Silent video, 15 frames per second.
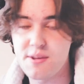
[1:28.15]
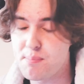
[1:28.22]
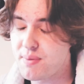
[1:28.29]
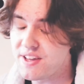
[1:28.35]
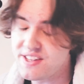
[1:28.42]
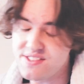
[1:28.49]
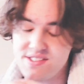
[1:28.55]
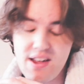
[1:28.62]
the
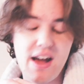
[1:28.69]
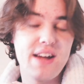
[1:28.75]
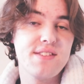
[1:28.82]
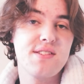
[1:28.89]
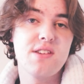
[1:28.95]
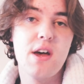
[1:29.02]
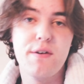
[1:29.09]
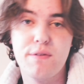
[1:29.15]
B
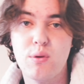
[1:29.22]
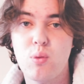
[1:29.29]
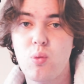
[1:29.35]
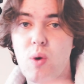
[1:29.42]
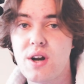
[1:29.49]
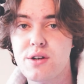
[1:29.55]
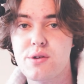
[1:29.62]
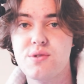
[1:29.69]
sides for
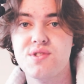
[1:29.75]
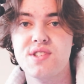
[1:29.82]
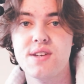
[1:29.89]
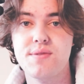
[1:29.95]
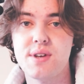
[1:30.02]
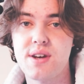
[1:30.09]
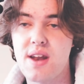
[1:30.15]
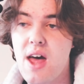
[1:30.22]

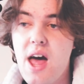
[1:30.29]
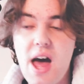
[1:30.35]
127